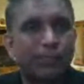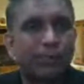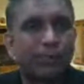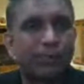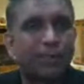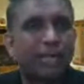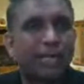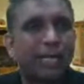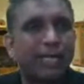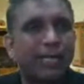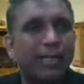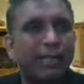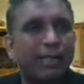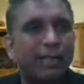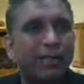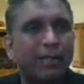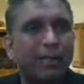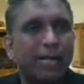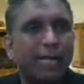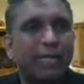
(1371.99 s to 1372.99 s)
Okay,
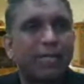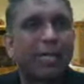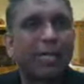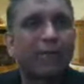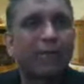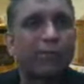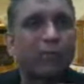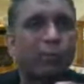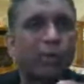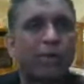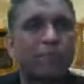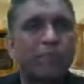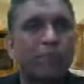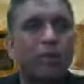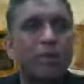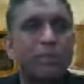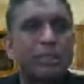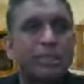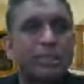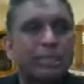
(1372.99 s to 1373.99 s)
and one
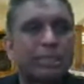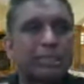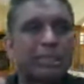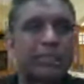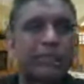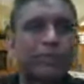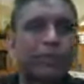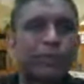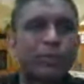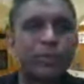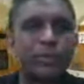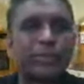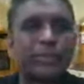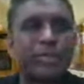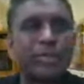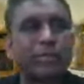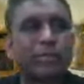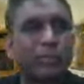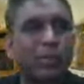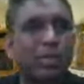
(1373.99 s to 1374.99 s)
mosque doesn't report to the
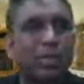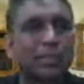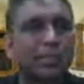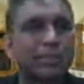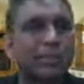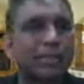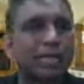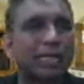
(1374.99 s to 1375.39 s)
other mosque,